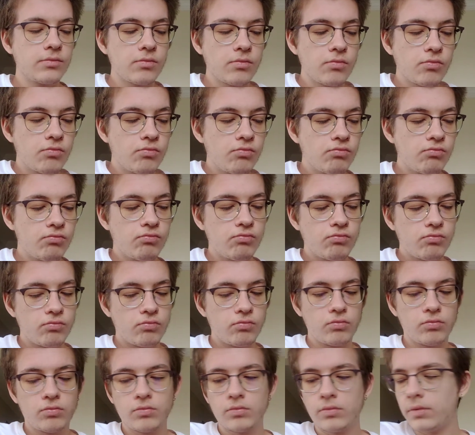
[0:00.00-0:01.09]

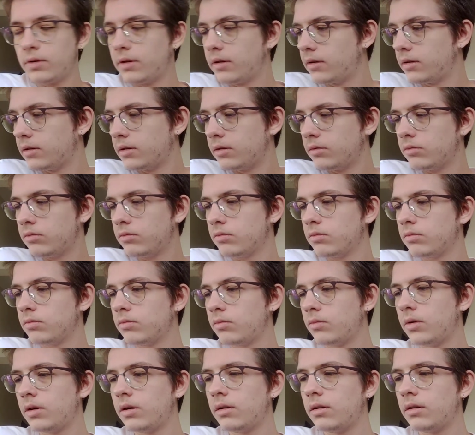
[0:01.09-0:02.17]

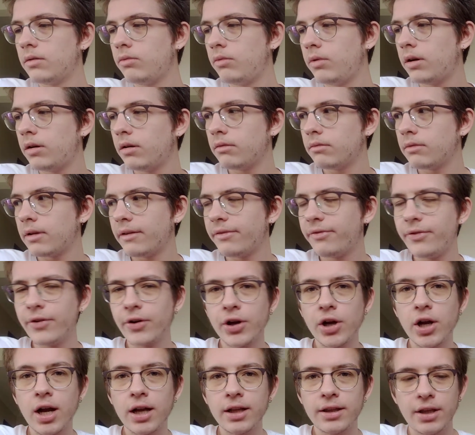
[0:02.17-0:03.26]
I
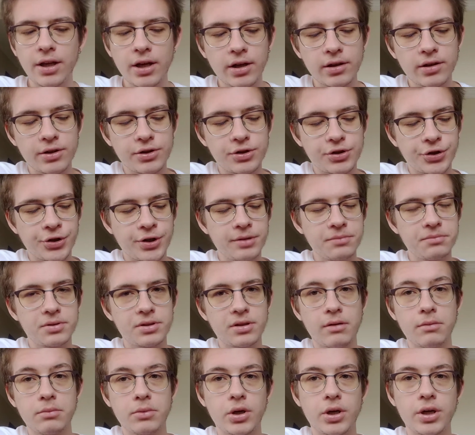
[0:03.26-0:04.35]
forgot the other term,
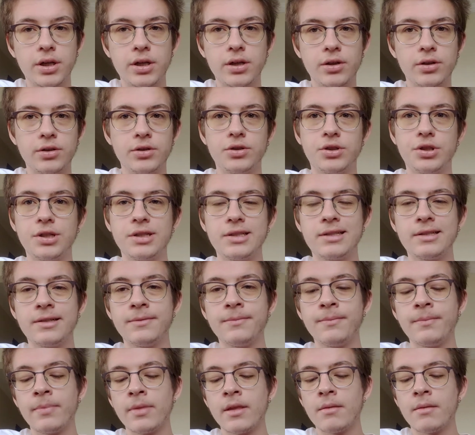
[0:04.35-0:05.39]
so I'm gonna just